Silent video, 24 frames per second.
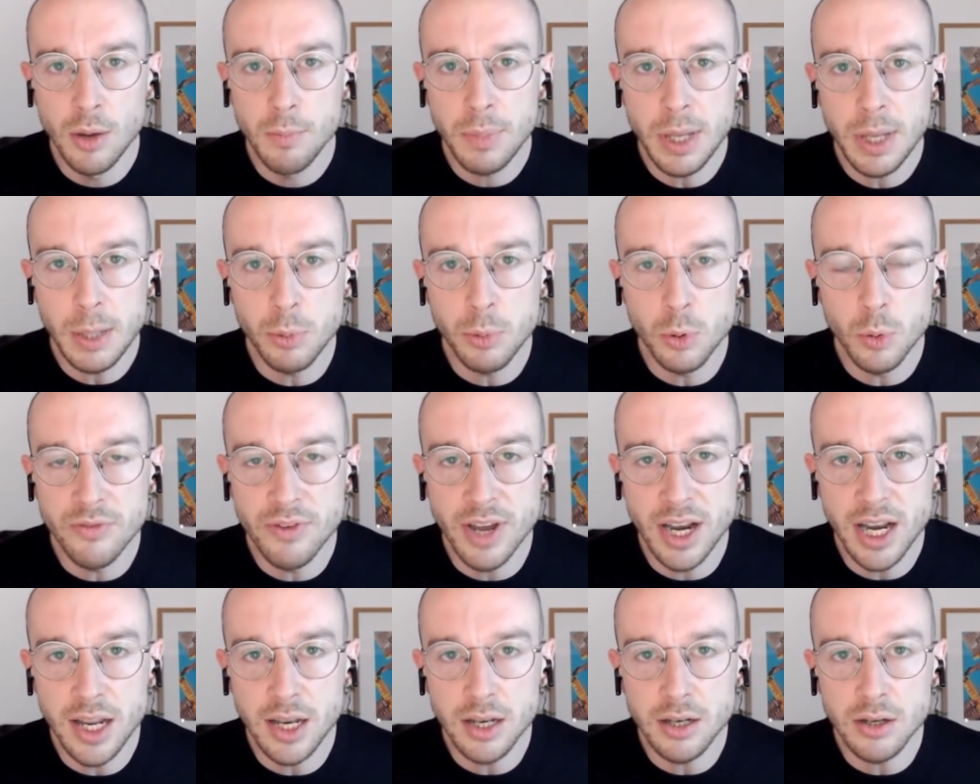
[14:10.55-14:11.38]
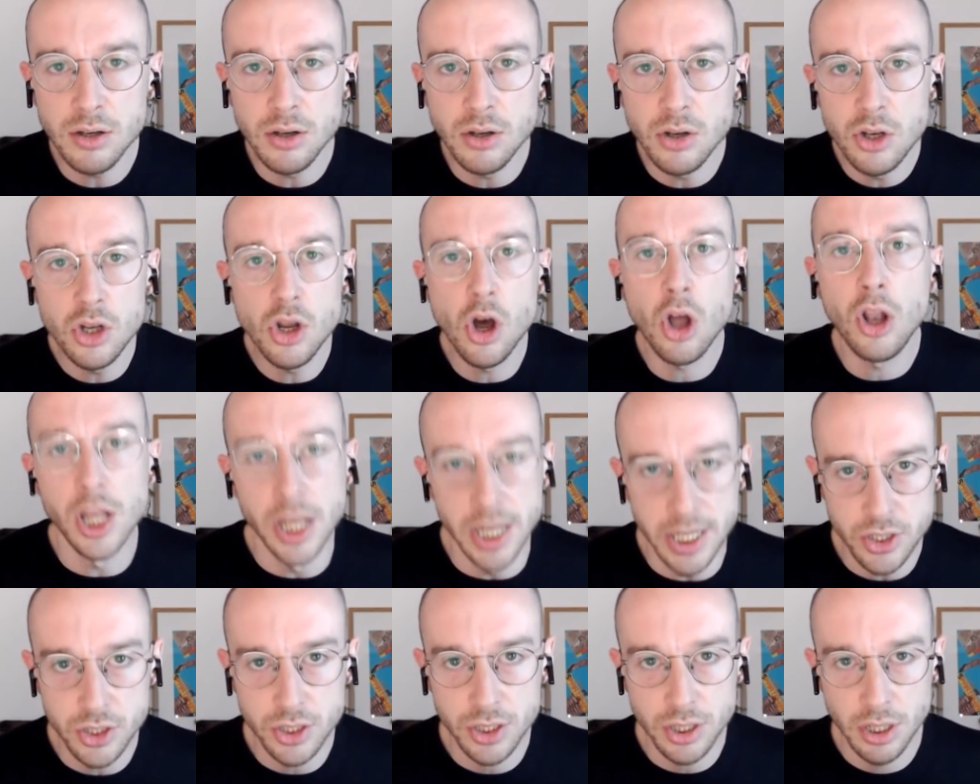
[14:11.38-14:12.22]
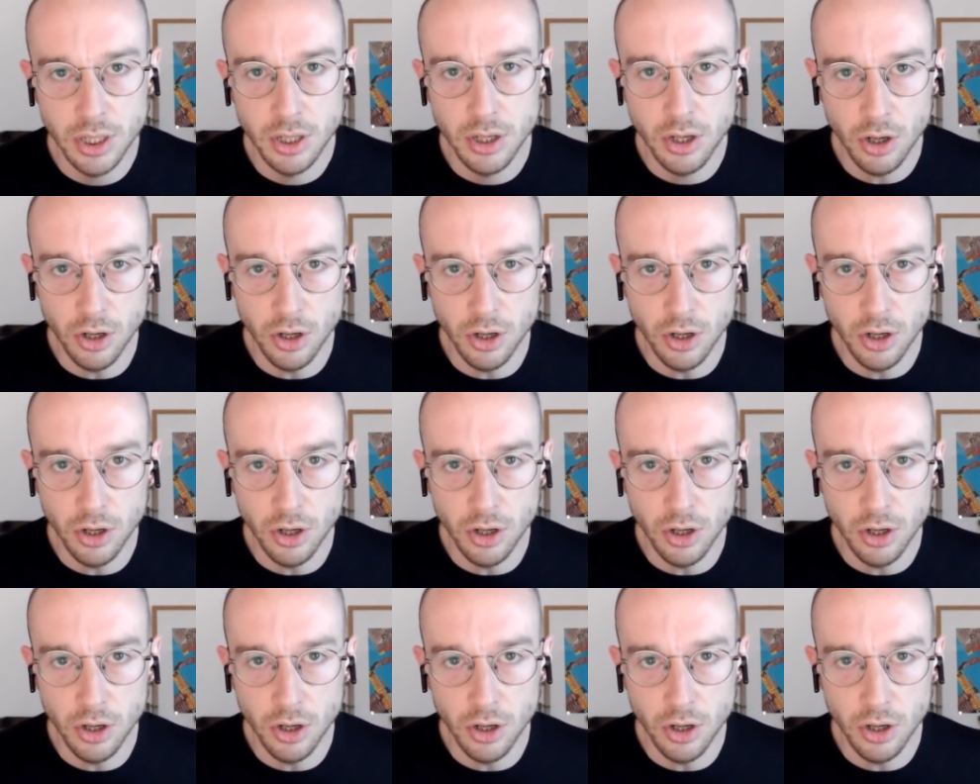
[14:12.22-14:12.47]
people with any knowledge